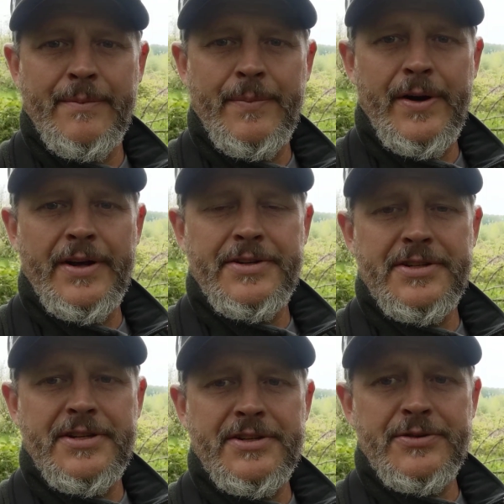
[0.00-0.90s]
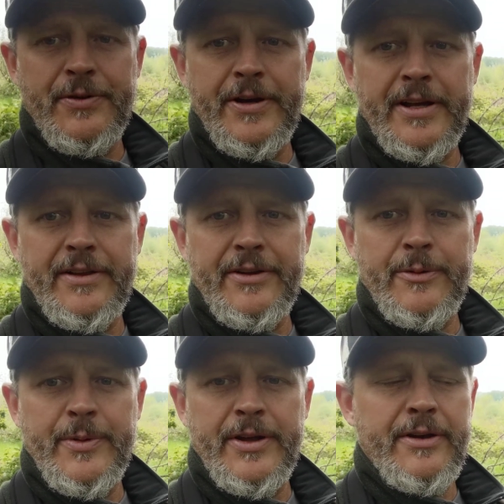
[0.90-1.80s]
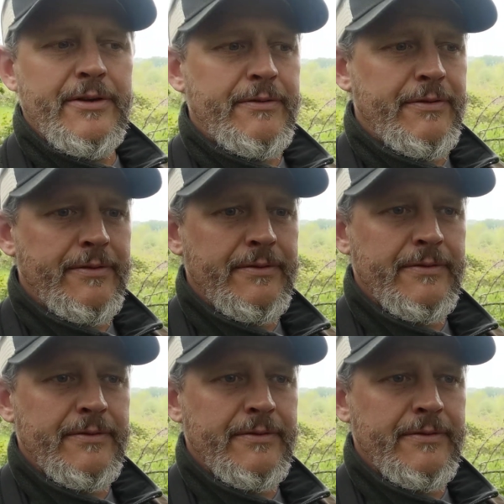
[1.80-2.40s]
But just enjoying a little bit of